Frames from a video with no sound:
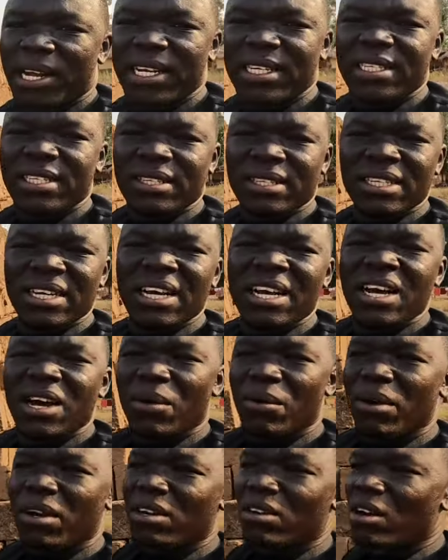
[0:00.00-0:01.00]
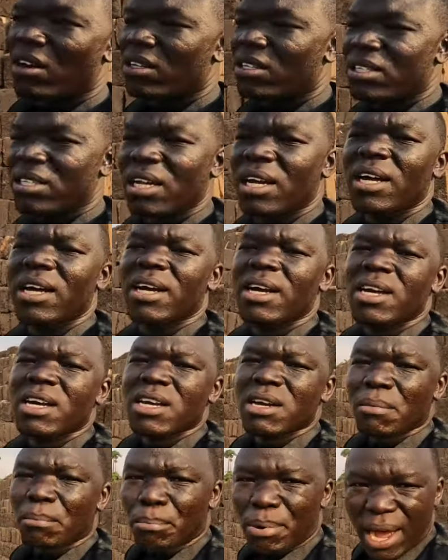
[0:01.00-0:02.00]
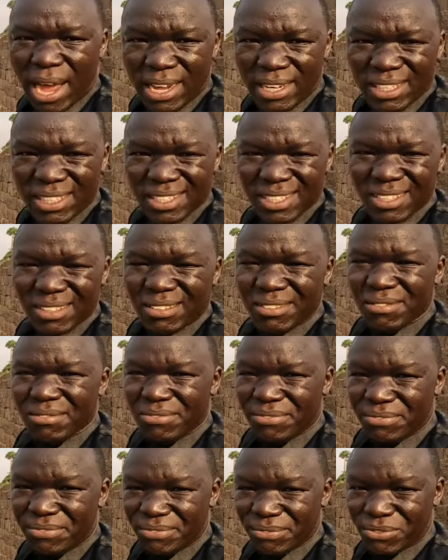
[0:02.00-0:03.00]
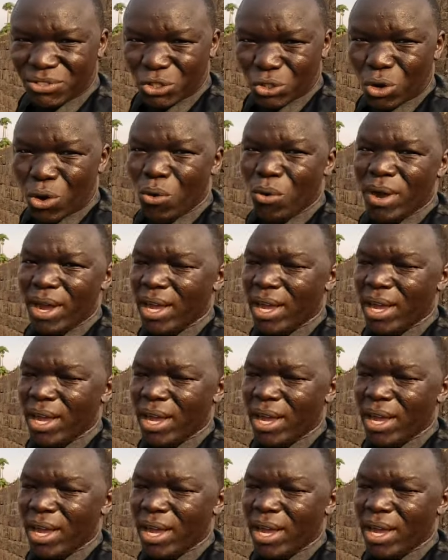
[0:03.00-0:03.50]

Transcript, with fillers: bricks will not burn so